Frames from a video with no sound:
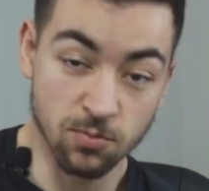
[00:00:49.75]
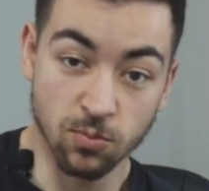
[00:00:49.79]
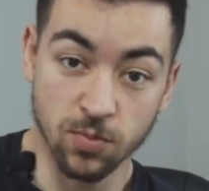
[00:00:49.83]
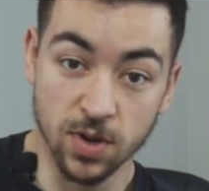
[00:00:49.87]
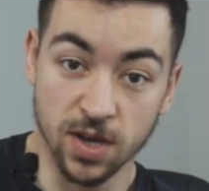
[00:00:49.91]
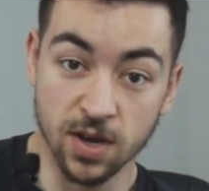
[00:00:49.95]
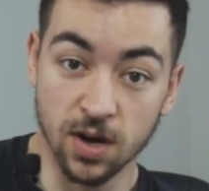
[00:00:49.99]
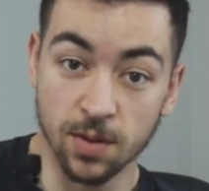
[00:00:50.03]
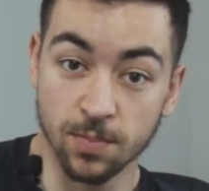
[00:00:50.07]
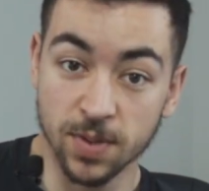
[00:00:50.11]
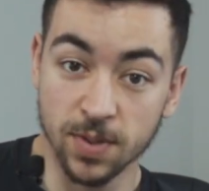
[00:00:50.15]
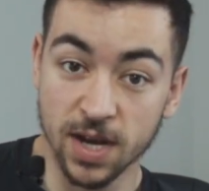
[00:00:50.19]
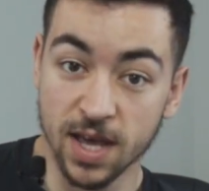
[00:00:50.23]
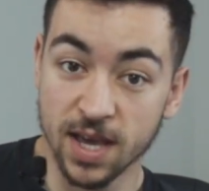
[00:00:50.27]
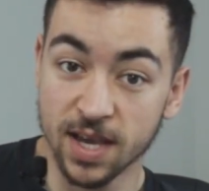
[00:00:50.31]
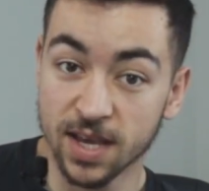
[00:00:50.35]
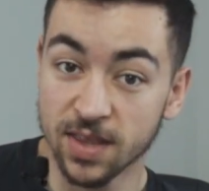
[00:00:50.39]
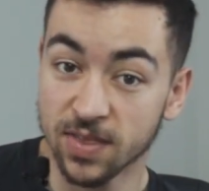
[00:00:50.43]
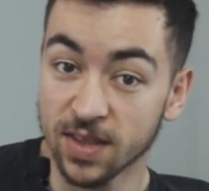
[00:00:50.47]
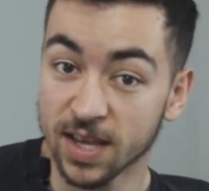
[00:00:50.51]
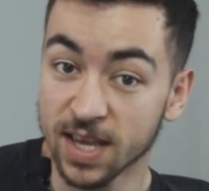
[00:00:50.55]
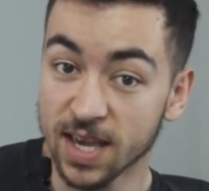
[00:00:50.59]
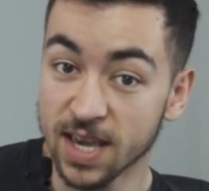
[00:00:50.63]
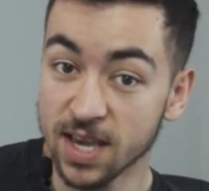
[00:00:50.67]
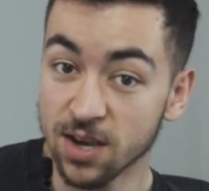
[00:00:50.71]
We are playing
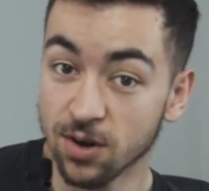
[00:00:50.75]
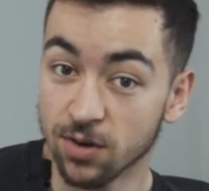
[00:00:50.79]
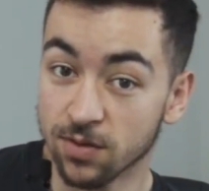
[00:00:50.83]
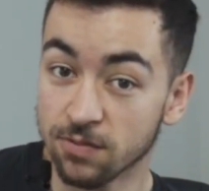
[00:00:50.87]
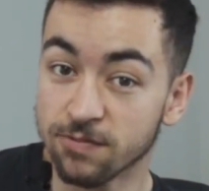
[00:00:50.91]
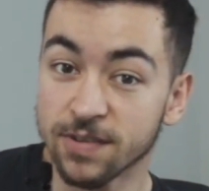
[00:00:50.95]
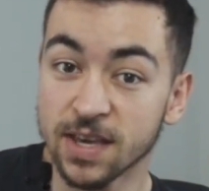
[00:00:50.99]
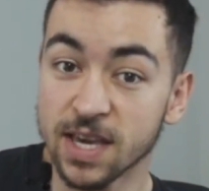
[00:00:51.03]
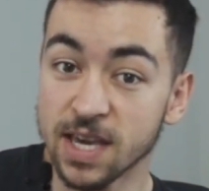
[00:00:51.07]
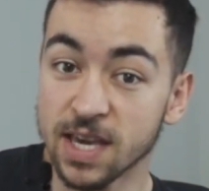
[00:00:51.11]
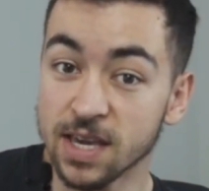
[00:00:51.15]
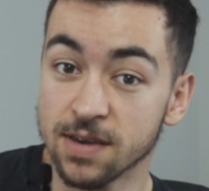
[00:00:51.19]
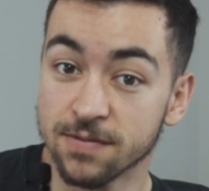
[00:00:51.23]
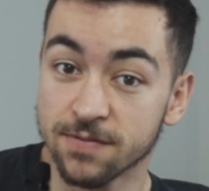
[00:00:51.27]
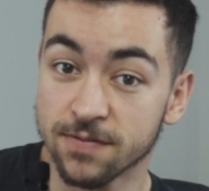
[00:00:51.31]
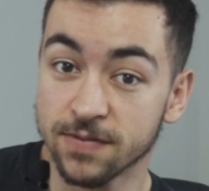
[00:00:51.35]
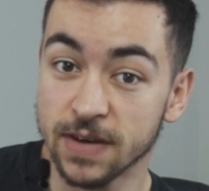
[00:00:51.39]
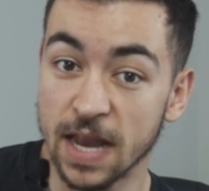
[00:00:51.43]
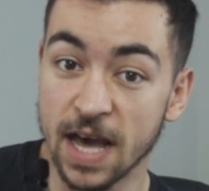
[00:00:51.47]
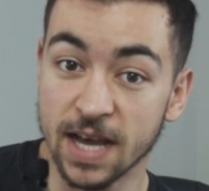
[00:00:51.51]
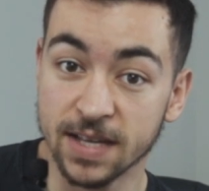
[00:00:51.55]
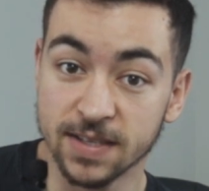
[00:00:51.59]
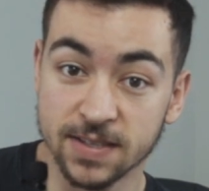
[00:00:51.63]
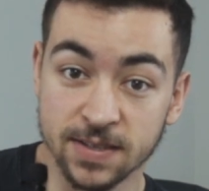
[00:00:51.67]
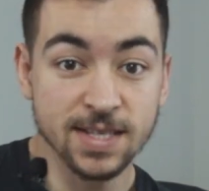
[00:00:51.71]
in the key of E
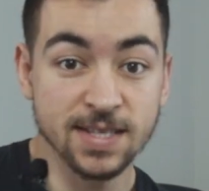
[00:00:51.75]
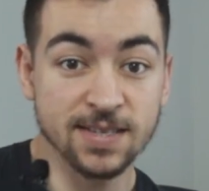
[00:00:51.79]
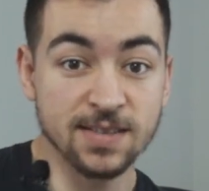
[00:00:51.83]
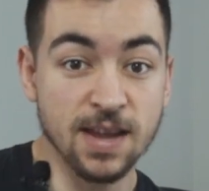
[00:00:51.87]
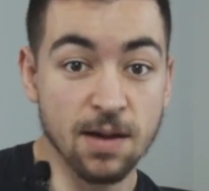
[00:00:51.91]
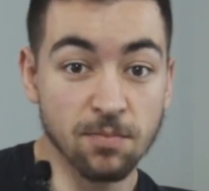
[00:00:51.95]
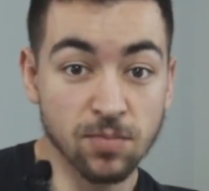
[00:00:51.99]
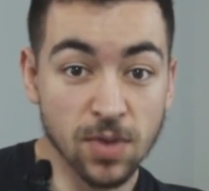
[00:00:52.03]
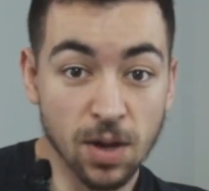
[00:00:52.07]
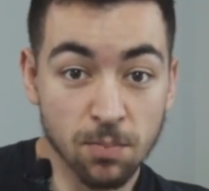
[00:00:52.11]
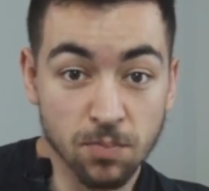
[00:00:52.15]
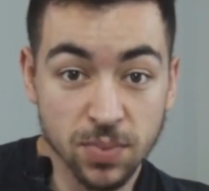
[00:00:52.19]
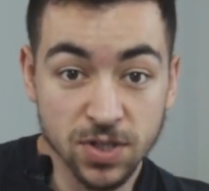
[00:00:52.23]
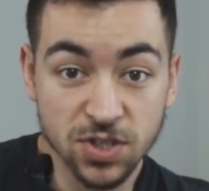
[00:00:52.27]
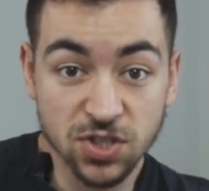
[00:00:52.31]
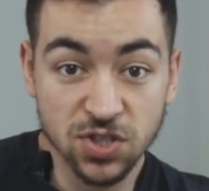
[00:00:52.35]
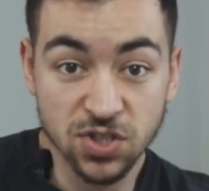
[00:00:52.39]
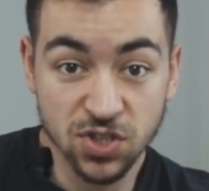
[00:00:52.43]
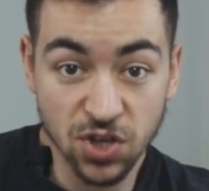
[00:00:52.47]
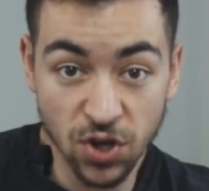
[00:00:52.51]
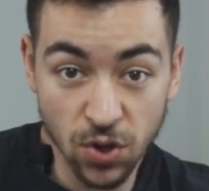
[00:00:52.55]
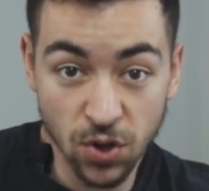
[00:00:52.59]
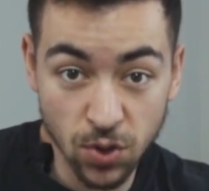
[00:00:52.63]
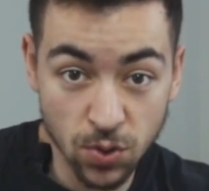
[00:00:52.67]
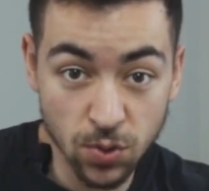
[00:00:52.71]
flat. Step number
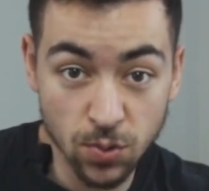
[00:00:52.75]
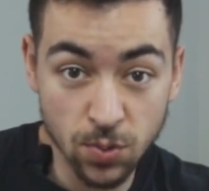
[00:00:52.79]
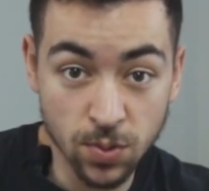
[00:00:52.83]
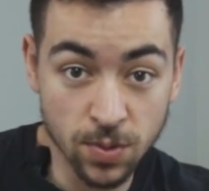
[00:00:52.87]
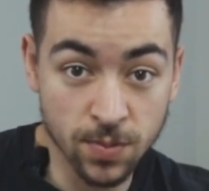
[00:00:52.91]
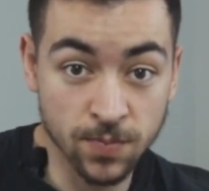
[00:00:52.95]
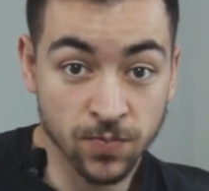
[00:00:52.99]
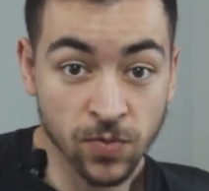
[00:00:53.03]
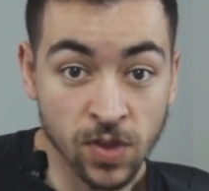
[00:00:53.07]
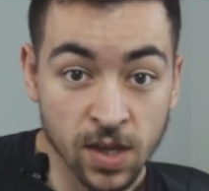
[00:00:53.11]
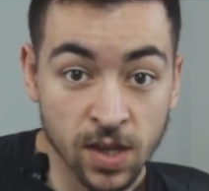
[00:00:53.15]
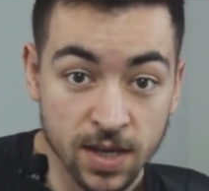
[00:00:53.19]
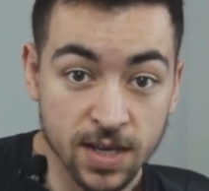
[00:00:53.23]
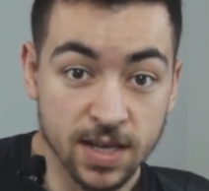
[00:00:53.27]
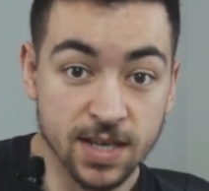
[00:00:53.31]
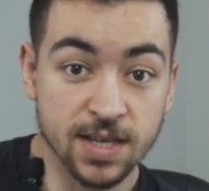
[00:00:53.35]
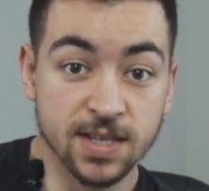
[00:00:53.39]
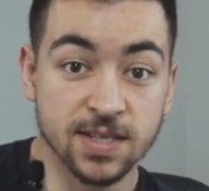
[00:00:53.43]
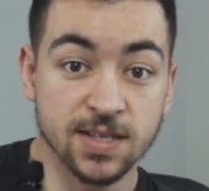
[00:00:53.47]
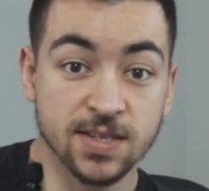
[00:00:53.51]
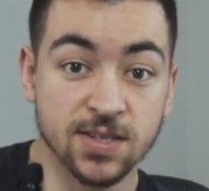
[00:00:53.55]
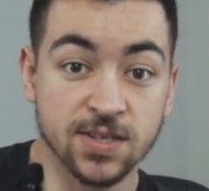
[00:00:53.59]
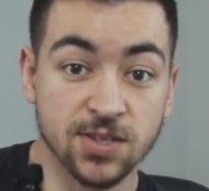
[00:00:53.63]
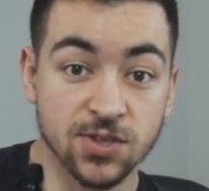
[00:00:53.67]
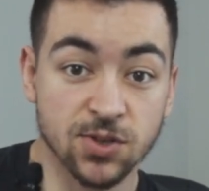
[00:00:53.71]
two
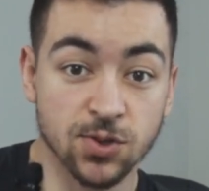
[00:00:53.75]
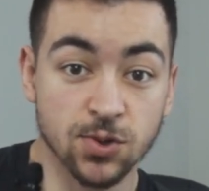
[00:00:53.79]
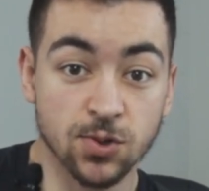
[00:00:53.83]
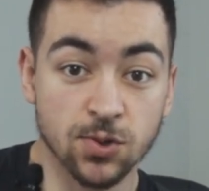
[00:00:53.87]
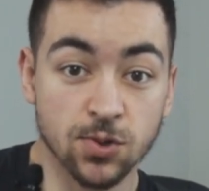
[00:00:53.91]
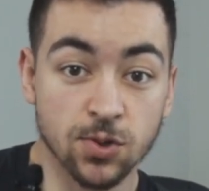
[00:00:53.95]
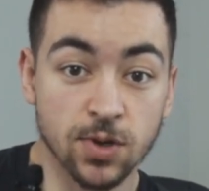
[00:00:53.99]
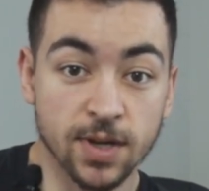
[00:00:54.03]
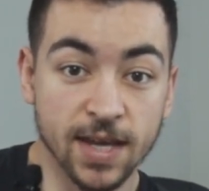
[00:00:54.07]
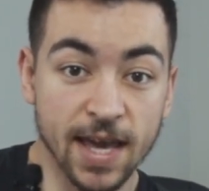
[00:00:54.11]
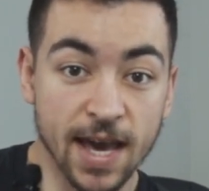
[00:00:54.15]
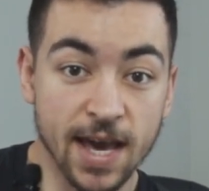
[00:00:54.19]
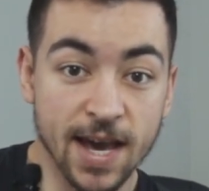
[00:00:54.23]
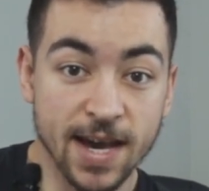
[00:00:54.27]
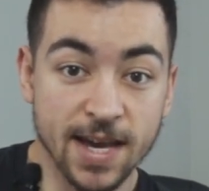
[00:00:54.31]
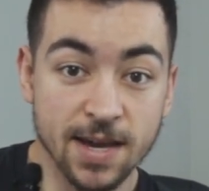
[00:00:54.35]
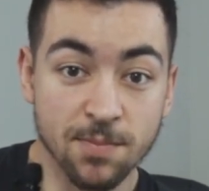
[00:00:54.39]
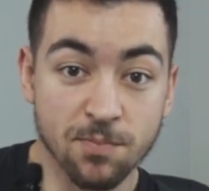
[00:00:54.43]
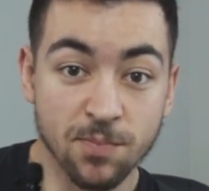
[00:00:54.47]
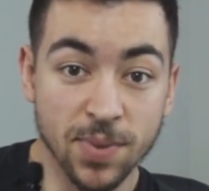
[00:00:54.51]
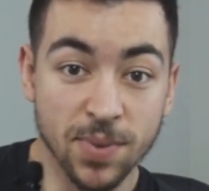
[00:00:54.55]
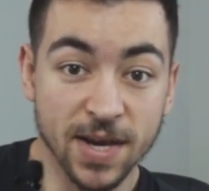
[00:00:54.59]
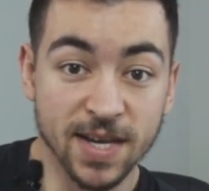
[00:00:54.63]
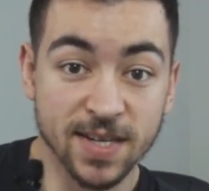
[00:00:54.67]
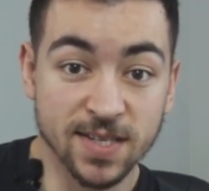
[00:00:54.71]
is to get a
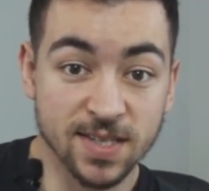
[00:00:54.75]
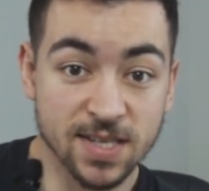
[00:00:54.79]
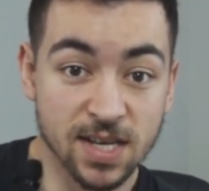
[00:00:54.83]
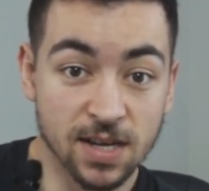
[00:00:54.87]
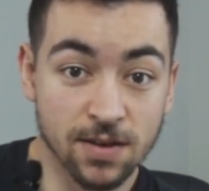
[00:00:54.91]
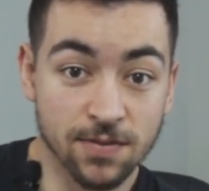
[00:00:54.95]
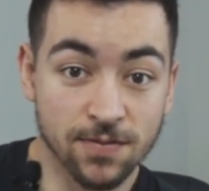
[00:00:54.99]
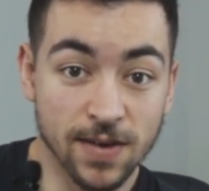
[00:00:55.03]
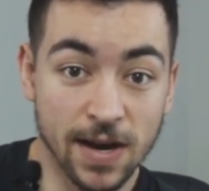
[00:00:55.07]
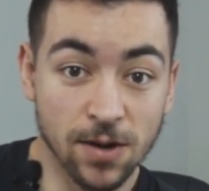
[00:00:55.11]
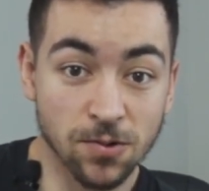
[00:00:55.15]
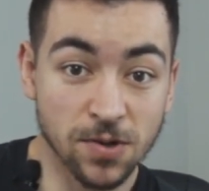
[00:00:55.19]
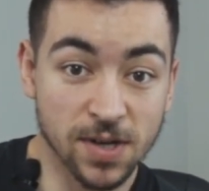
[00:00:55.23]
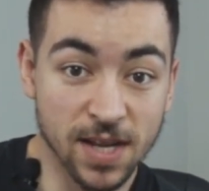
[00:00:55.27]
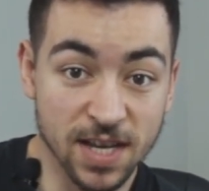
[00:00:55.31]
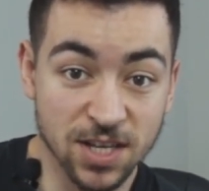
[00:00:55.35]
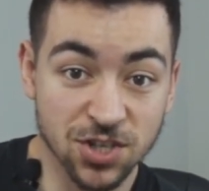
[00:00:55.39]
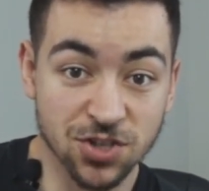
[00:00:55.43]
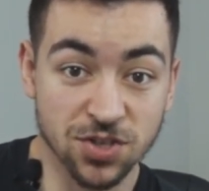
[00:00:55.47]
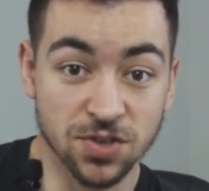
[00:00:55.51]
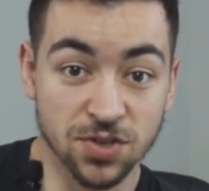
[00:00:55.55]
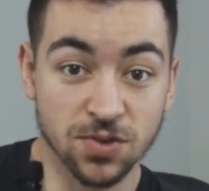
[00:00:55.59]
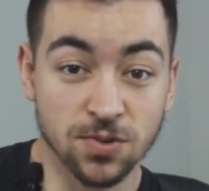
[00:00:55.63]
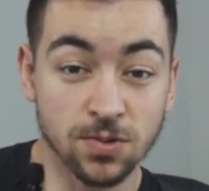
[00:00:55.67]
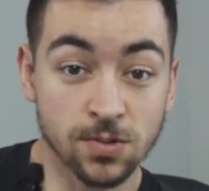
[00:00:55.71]
basic
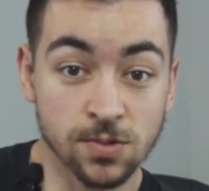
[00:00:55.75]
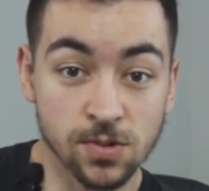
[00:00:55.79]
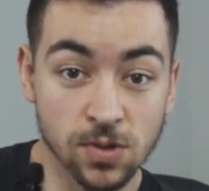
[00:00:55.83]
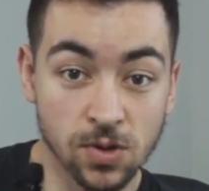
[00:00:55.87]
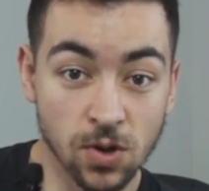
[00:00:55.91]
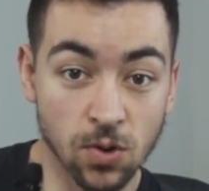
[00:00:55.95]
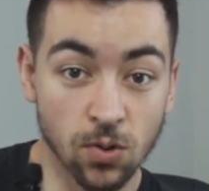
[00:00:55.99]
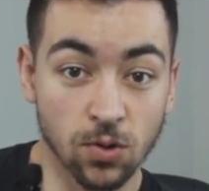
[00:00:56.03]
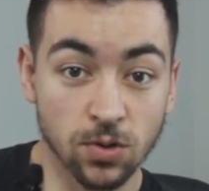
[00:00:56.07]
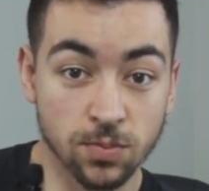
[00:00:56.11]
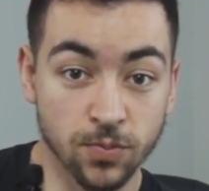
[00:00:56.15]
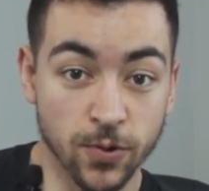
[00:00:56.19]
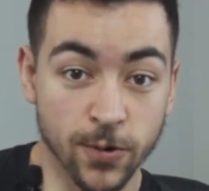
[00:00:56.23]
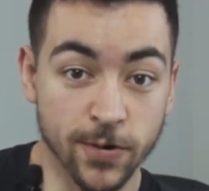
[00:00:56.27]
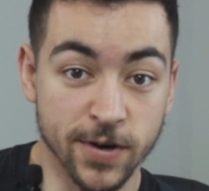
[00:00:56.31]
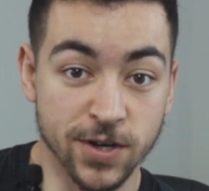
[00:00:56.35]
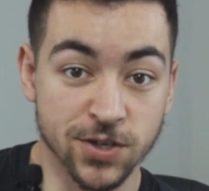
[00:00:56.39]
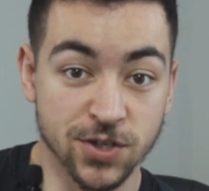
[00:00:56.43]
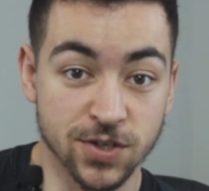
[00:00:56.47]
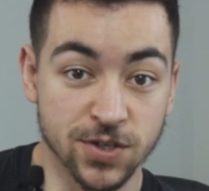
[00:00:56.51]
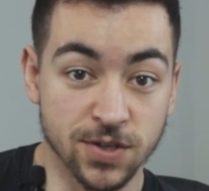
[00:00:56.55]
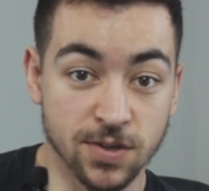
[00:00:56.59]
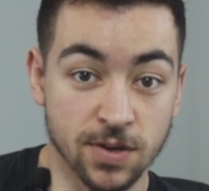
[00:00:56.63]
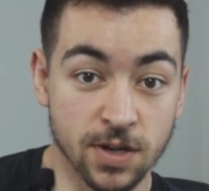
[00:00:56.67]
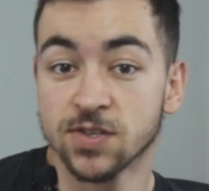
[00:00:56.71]
foundational chord
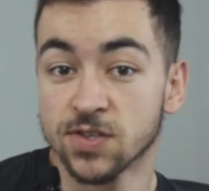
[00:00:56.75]
progression.